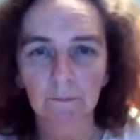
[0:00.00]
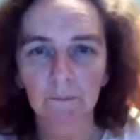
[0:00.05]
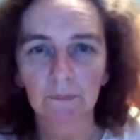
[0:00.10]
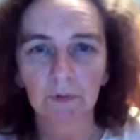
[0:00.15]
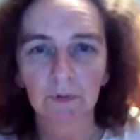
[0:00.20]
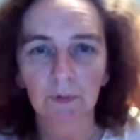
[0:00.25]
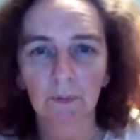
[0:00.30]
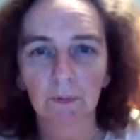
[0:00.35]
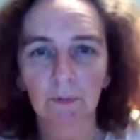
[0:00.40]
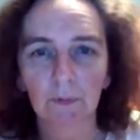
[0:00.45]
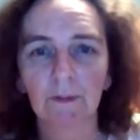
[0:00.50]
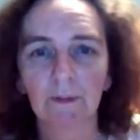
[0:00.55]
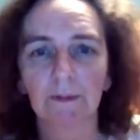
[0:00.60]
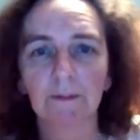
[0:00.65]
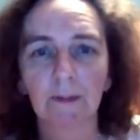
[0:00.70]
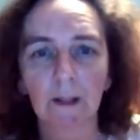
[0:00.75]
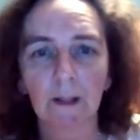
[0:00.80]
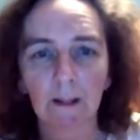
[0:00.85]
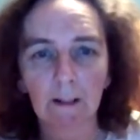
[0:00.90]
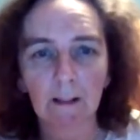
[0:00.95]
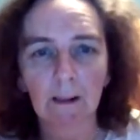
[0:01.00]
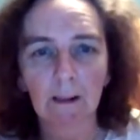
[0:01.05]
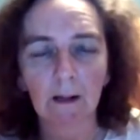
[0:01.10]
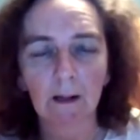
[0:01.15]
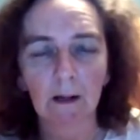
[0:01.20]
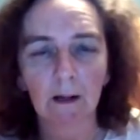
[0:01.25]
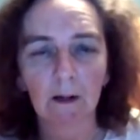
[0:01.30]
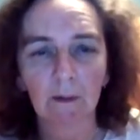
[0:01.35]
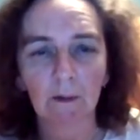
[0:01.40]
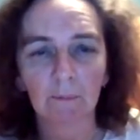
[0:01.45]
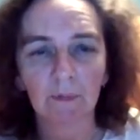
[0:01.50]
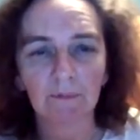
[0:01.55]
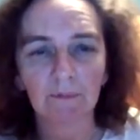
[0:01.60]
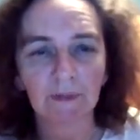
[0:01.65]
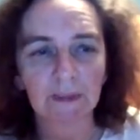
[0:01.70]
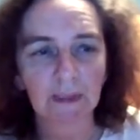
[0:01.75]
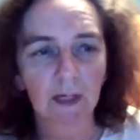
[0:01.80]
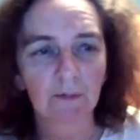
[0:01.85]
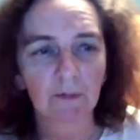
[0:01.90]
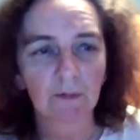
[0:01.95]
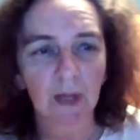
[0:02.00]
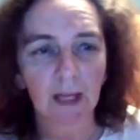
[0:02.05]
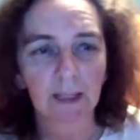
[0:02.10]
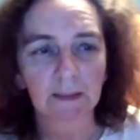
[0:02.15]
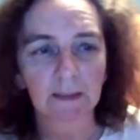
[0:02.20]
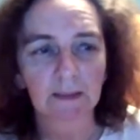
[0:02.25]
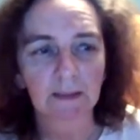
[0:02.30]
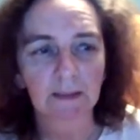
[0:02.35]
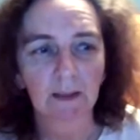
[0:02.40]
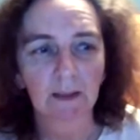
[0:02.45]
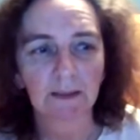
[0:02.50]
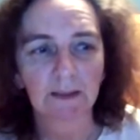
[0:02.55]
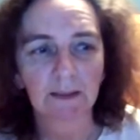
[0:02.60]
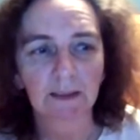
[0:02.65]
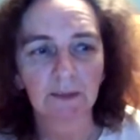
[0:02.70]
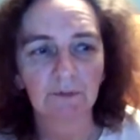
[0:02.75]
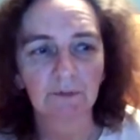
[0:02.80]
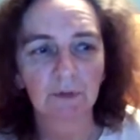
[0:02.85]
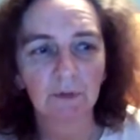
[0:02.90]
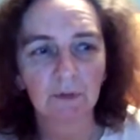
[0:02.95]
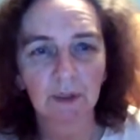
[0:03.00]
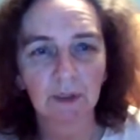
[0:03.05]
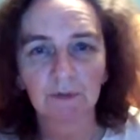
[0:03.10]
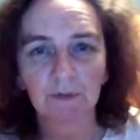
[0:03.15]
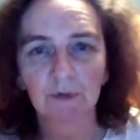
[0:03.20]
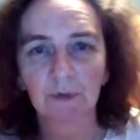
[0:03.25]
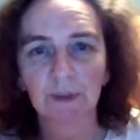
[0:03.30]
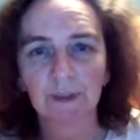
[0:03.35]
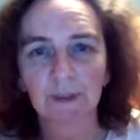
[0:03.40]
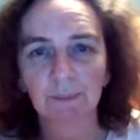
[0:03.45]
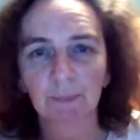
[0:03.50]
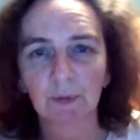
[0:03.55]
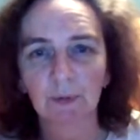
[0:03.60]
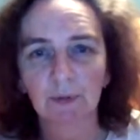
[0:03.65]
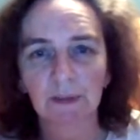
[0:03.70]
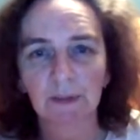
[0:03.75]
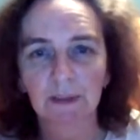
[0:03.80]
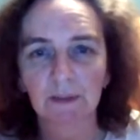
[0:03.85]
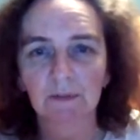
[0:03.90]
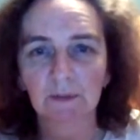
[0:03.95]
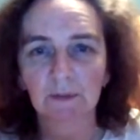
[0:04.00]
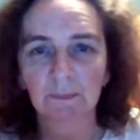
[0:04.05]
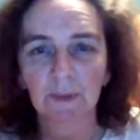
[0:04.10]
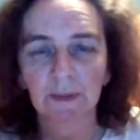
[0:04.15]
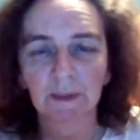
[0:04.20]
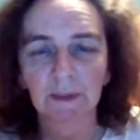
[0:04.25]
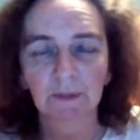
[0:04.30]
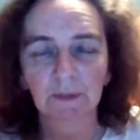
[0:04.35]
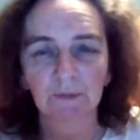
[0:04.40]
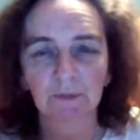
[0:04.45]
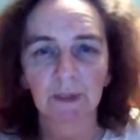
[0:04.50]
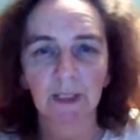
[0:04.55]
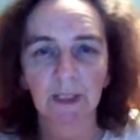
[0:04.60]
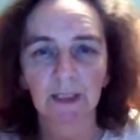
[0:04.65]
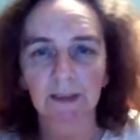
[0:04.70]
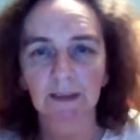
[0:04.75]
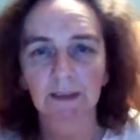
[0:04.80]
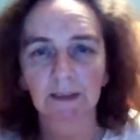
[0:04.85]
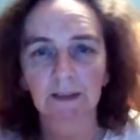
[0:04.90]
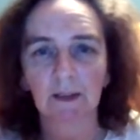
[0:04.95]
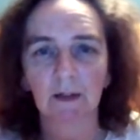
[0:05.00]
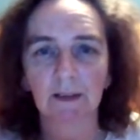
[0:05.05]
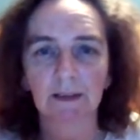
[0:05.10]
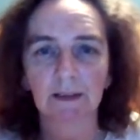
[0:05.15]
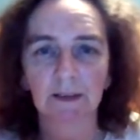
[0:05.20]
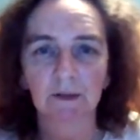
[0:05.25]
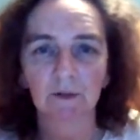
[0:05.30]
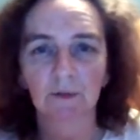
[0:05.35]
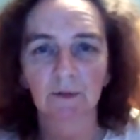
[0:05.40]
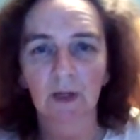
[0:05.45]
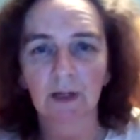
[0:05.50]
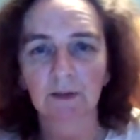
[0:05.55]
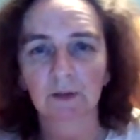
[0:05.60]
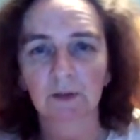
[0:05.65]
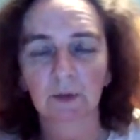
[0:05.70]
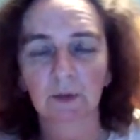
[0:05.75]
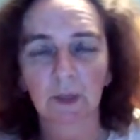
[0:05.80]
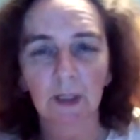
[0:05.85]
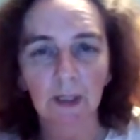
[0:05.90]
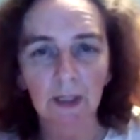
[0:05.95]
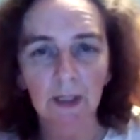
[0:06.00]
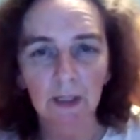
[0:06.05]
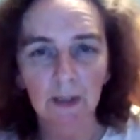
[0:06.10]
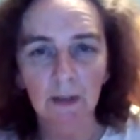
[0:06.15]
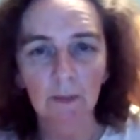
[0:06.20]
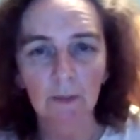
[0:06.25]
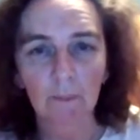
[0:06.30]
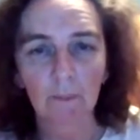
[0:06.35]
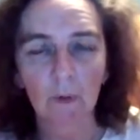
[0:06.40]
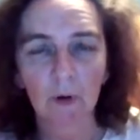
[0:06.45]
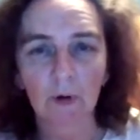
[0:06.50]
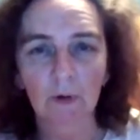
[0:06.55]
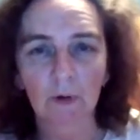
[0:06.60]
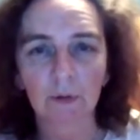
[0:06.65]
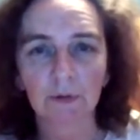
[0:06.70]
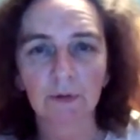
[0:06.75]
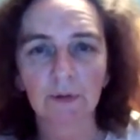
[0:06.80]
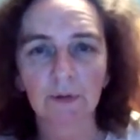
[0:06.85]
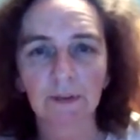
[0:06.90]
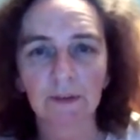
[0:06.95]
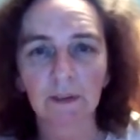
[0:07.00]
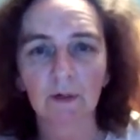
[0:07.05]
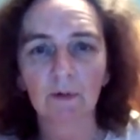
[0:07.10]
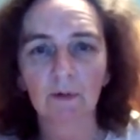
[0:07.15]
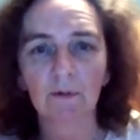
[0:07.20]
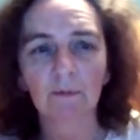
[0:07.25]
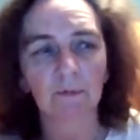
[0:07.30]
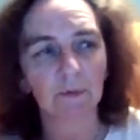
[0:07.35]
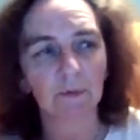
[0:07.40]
and then with his other exercises, if you read through his books, he gives many different exercises of how to work on yourself